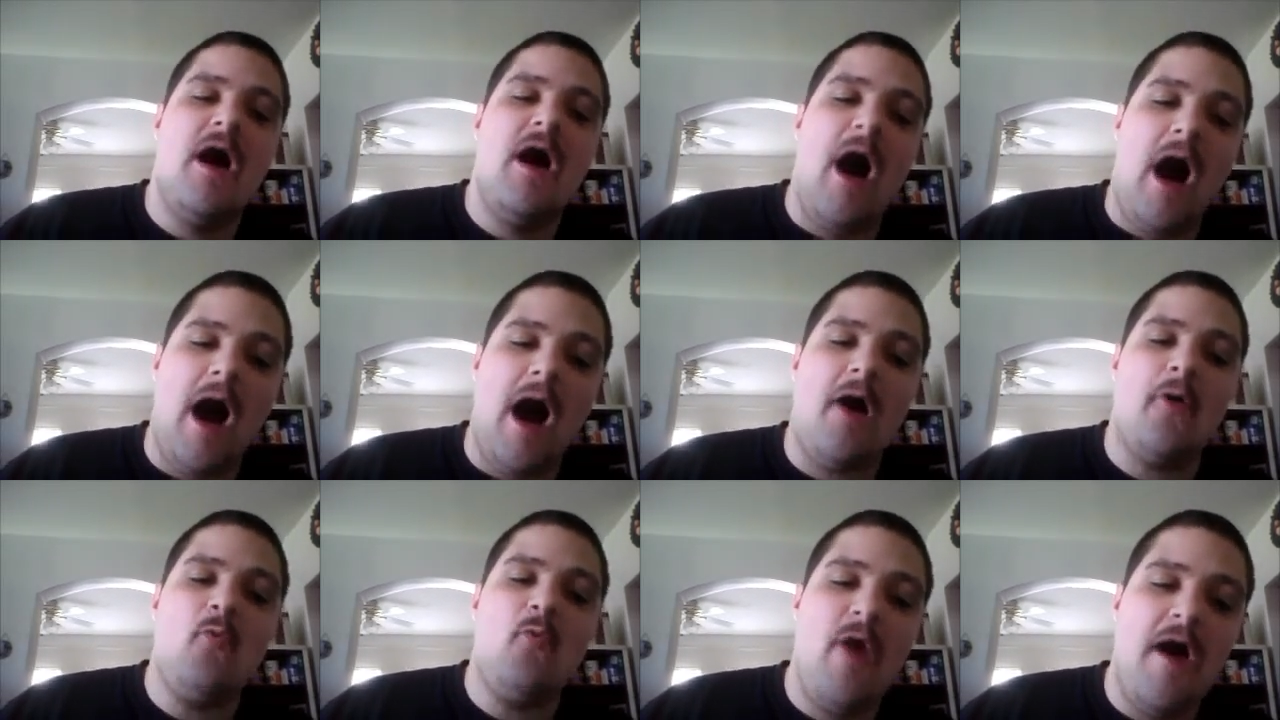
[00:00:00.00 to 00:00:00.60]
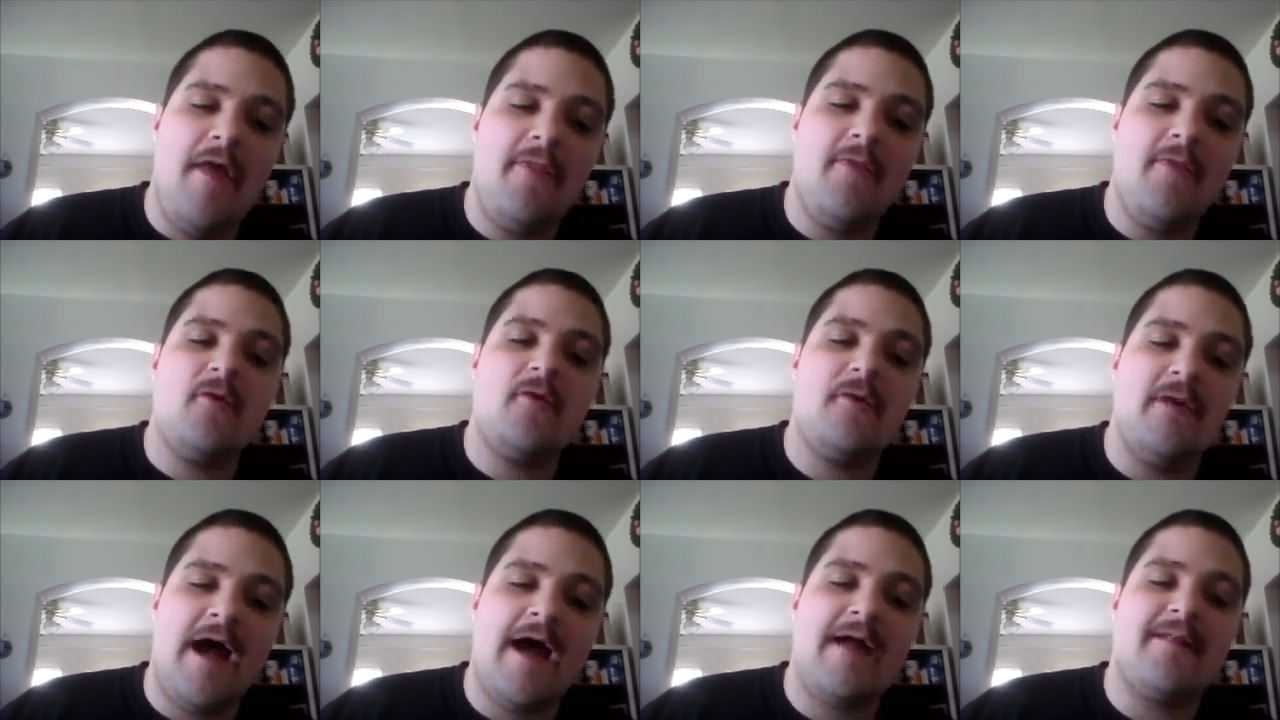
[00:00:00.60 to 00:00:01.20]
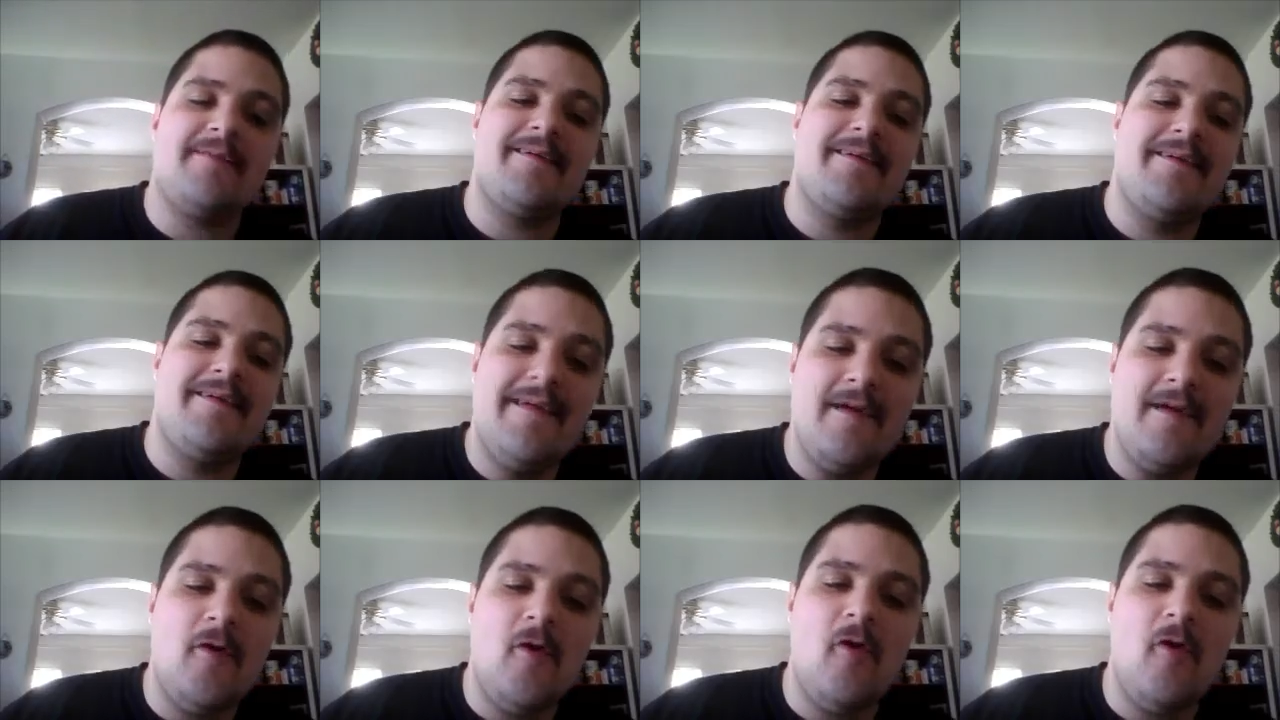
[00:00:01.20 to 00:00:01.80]
on whether or not to
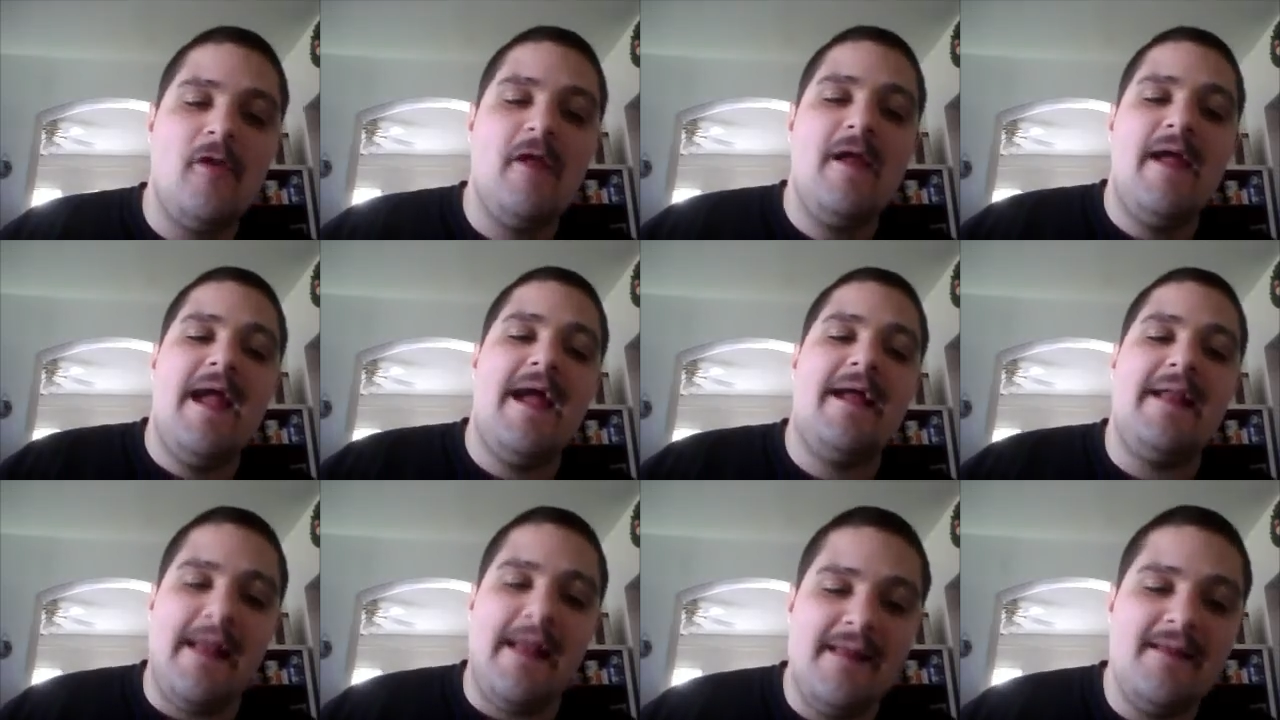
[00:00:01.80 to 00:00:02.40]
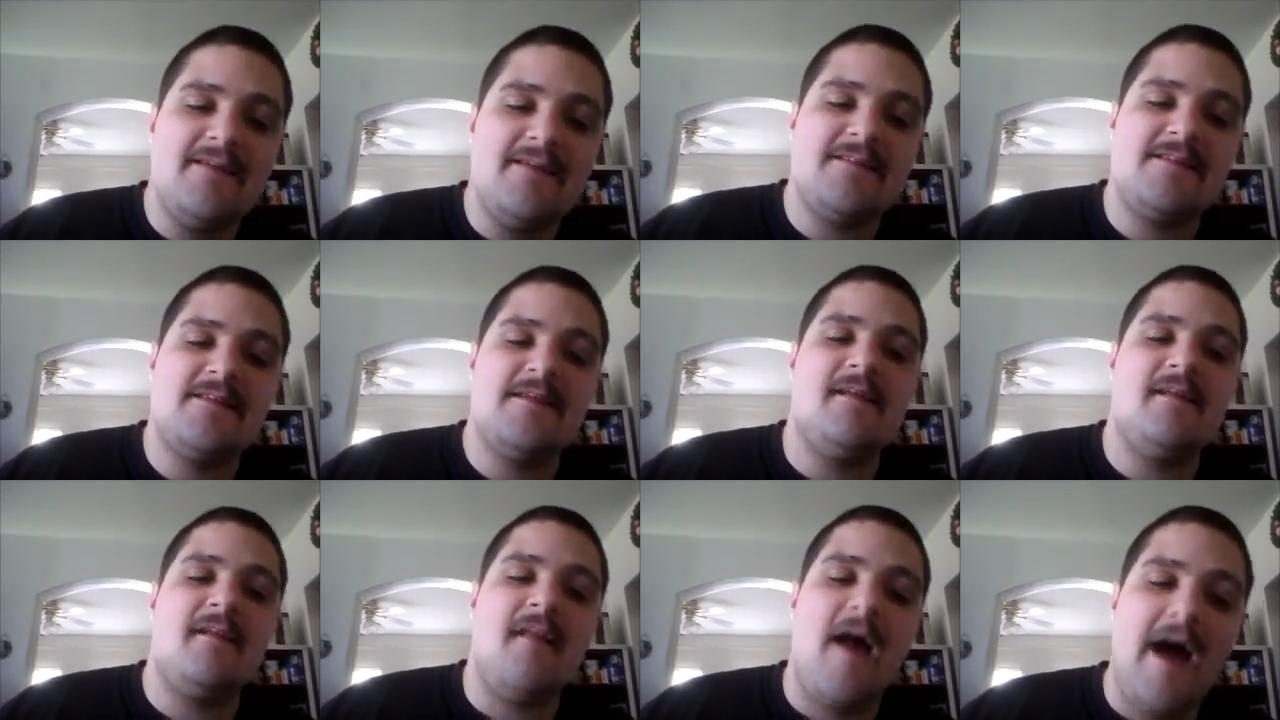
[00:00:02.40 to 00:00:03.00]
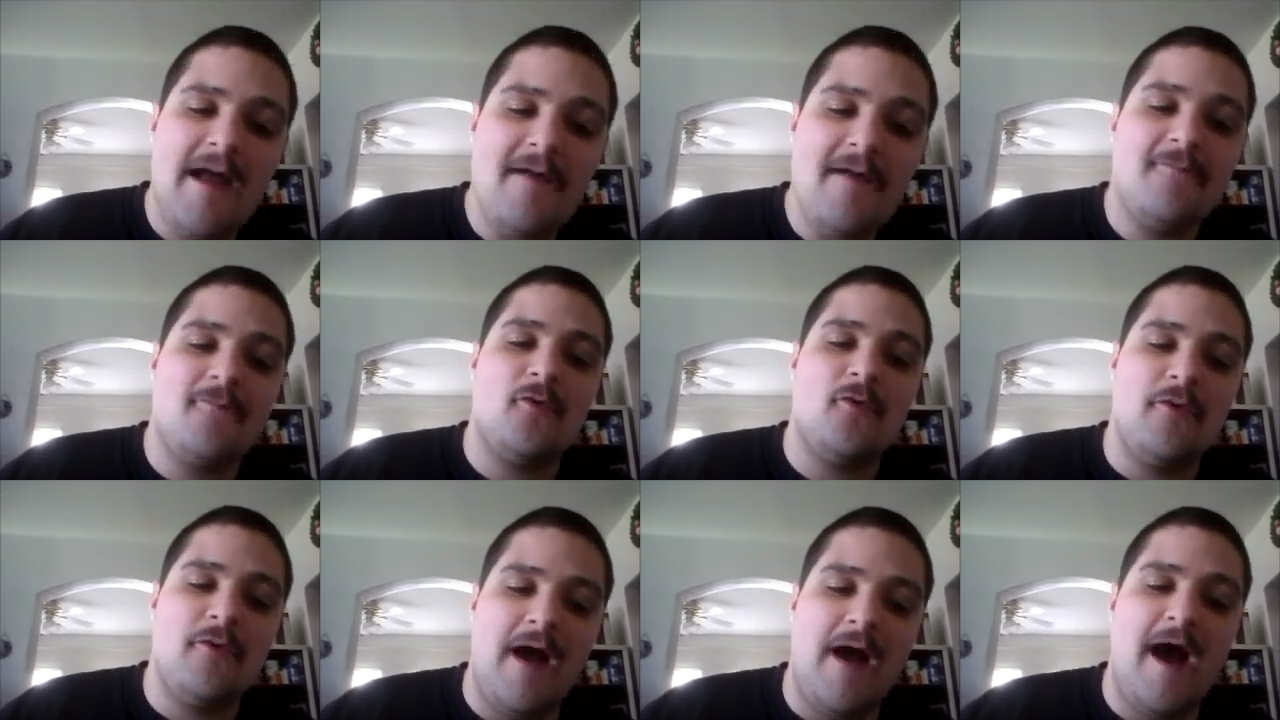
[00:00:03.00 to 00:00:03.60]
kill an innocent life
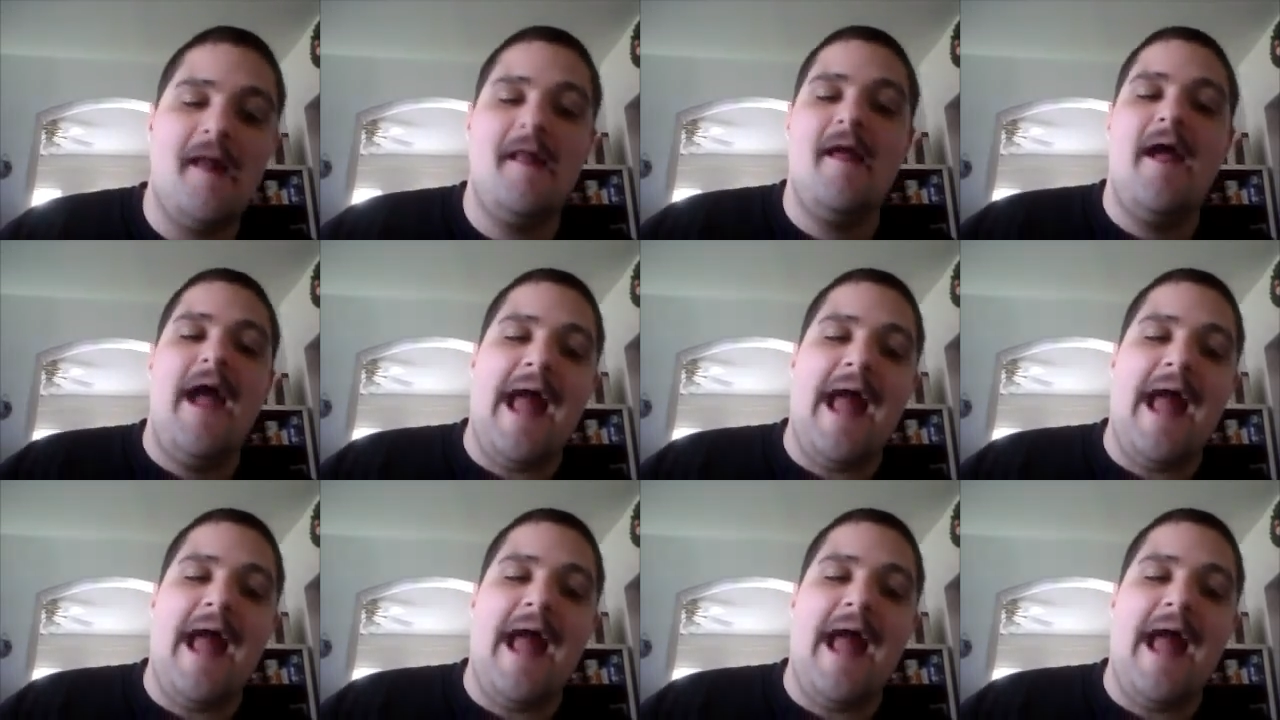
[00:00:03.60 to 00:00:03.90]
or not,